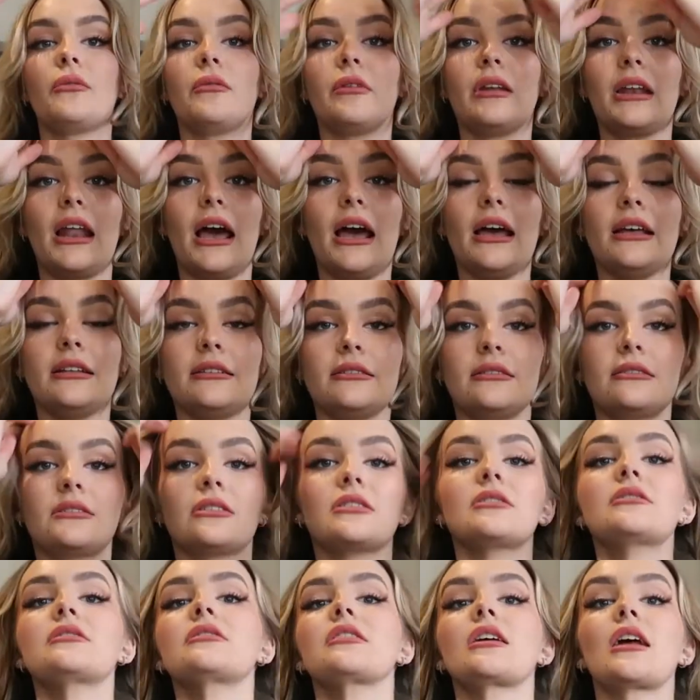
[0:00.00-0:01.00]
let's
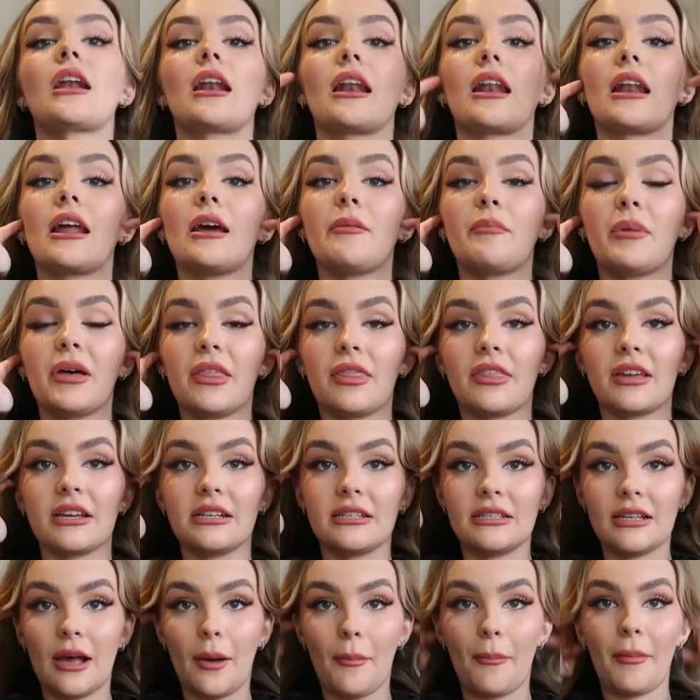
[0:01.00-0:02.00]
just clip
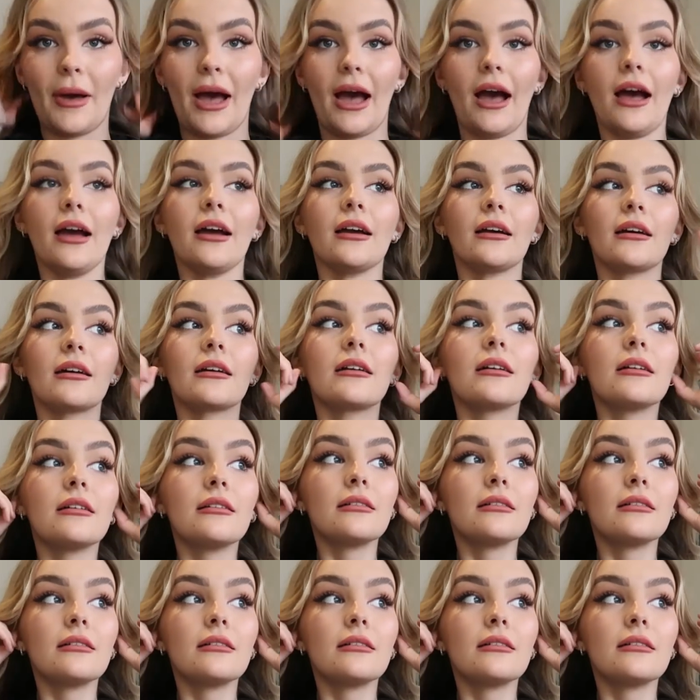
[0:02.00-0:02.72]
this back.